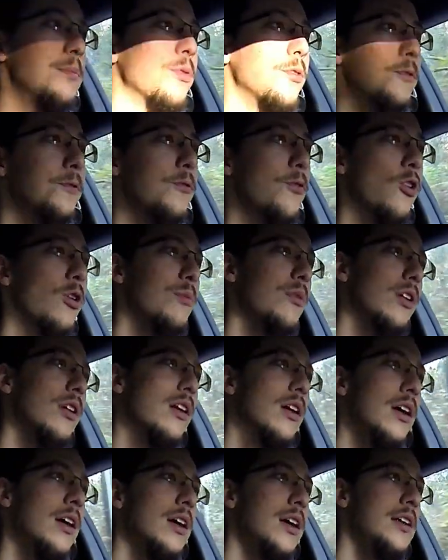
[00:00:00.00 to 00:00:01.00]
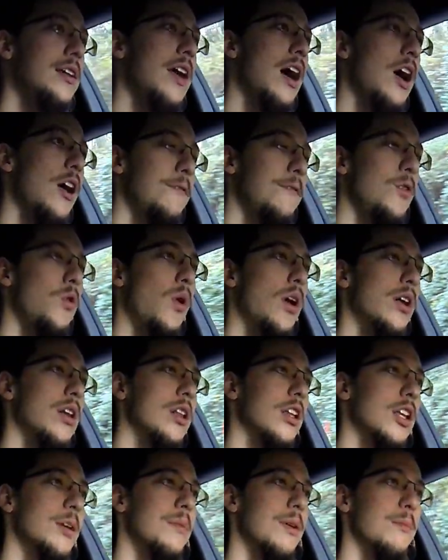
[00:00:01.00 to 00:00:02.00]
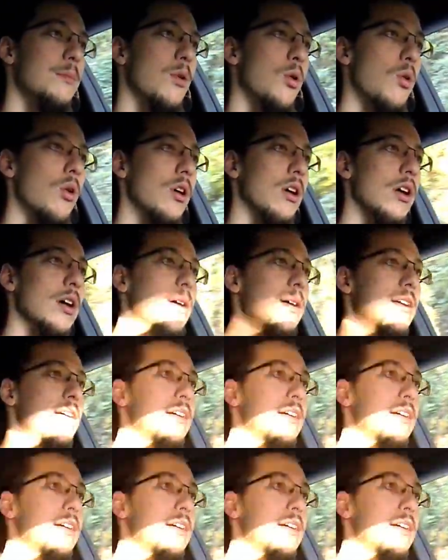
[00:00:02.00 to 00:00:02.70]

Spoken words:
performer. Now, if you want a little bit more